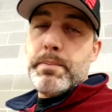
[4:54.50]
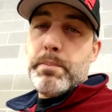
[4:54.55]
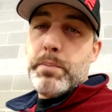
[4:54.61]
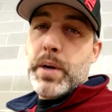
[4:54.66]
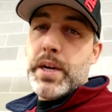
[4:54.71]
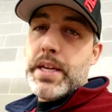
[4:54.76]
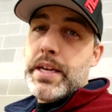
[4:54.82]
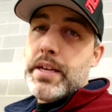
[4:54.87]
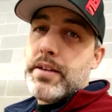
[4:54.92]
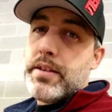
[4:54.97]

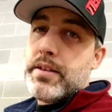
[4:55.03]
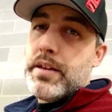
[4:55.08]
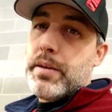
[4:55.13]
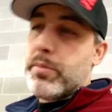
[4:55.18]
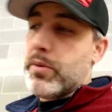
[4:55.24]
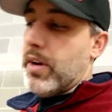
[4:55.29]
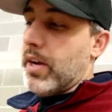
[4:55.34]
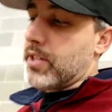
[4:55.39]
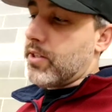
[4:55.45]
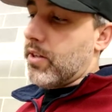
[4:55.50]
money into the
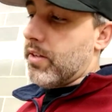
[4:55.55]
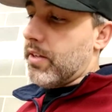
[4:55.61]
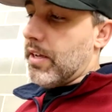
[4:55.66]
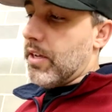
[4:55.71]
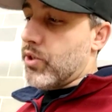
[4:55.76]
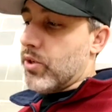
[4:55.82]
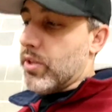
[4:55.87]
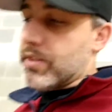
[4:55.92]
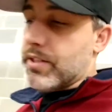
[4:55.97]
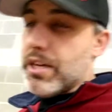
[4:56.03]
upgrades on the
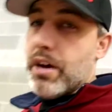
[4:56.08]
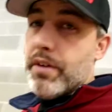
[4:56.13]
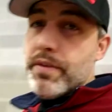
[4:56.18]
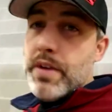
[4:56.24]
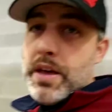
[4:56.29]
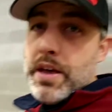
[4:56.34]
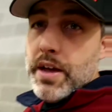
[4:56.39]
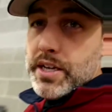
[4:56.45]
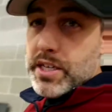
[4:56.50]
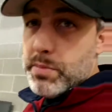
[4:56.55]
engine itself
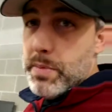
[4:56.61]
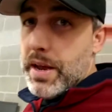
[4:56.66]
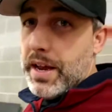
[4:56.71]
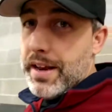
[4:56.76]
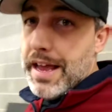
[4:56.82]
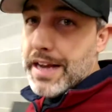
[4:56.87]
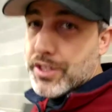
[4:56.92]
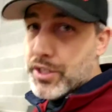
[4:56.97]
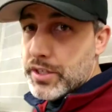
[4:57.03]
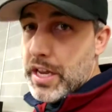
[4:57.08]
to make
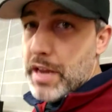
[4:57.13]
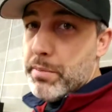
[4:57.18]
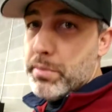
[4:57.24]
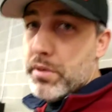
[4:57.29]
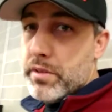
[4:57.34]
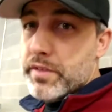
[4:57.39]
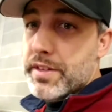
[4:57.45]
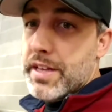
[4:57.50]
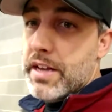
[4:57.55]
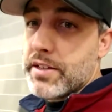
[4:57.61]
it actually
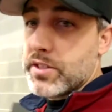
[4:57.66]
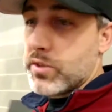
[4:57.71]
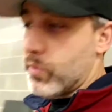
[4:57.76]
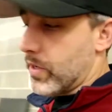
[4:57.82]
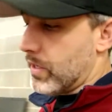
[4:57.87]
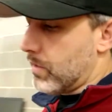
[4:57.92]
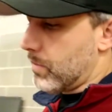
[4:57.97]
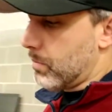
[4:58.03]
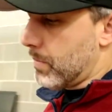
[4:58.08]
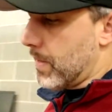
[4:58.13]
capable of 1,000
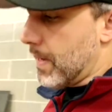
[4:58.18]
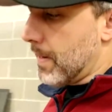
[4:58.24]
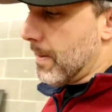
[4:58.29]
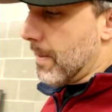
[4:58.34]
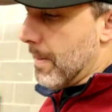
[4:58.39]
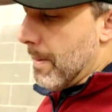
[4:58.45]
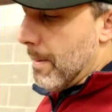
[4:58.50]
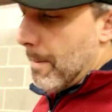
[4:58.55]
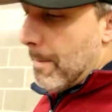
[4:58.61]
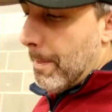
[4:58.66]
wheel. But
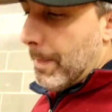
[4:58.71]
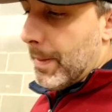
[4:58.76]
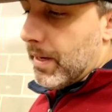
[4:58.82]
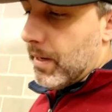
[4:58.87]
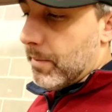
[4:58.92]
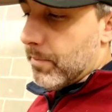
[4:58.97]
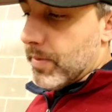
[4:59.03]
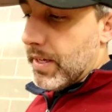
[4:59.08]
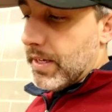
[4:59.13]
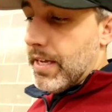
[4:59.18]

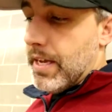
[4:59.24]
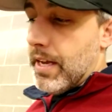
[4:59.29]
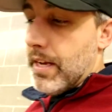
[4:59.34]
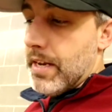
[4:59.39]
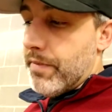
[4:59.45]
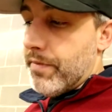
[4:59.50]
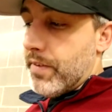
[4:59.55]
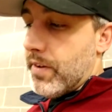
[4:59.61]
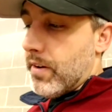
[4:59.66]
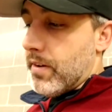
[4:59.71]
again,
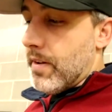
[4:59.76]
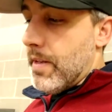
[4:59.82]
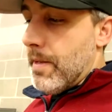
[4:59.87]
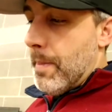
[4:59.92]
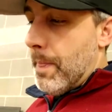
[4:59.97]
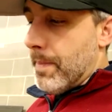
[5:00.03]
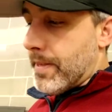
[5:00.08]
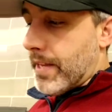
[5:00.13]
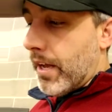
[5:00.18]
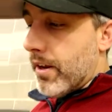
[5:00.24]
if you're
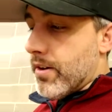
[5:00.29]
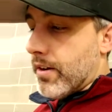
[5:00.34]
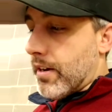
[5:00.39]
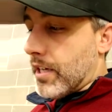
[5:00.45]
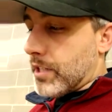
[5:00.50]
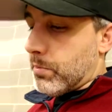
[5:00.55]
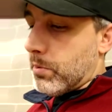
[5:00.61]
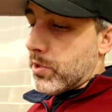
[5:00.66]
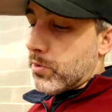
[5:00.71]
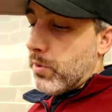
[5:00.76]
telling your
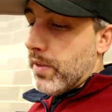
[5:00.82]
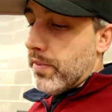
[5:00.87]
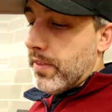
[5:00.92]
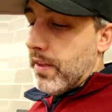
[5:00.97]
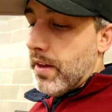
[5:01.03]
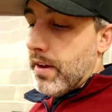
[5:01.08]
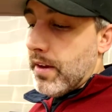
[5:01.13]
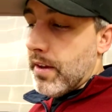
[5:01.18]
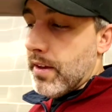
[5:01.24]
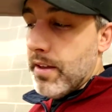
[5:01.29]
customers one
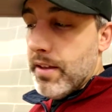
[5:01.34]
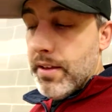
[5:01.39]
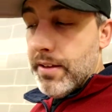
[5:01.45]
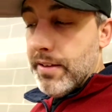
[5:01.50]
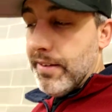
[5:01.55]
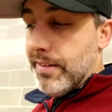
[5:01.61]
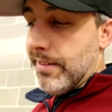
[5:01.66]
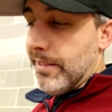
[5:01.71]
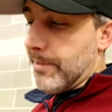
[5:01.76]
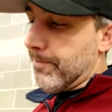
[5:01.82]
thing
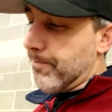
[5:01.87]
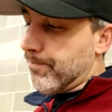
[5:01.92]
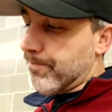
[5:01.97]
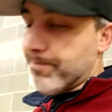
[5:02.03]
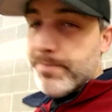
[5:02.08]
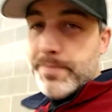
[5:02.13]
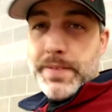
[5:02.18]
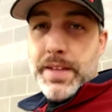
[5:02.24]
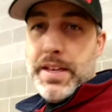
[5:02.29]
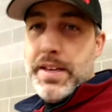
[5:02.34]

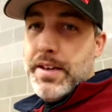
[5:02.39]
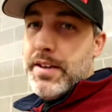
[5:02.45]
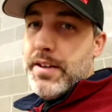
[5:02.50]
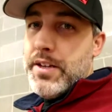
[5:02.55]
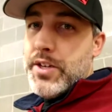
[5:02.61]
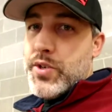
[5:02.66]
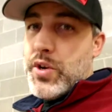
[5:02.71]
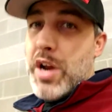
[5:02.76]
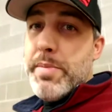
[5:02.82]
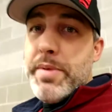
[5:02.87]

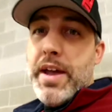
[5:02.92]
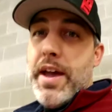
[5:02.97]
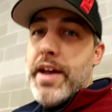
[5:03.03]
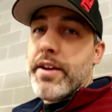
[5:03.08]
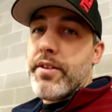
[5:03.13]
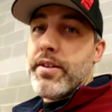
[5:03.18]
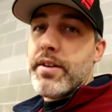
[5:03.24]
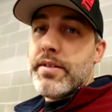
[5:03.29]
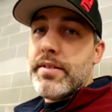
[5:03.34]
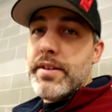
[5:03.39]
try and be
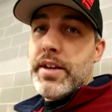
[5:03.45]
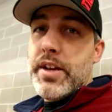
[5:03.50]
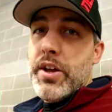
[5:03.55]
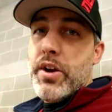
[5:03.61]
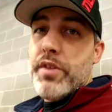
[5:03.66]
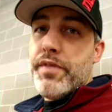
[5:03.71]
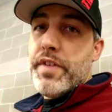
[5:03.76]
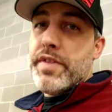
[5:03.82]
accurate. You know,